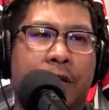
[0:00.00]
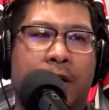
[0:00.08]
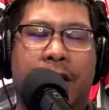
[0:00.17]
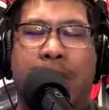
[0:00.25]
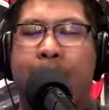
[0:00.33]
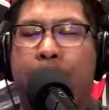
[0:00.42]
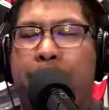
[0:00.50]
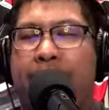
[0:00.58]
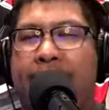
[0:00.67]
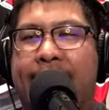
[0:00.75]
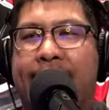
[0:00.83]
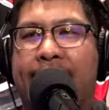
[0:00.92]
on Apple
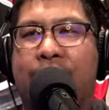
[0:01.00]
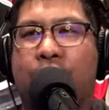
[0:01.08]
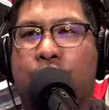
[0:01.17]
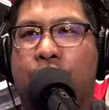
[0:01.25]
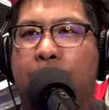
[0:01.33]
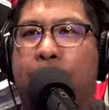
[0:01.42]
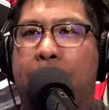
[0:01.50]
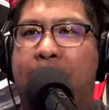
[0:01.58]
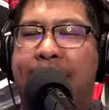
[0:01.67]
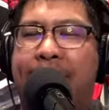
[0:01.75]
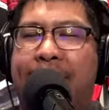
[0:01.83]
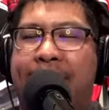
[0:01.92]
Podcasts, Google
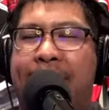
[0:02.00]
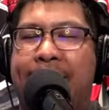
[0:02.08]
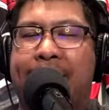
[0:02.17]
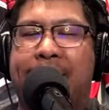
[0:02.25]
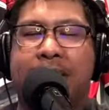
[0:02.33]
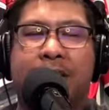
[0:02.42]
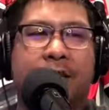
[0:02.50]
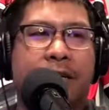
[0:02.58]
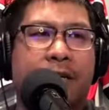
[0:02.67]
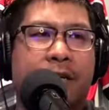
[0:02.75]
Podcasts,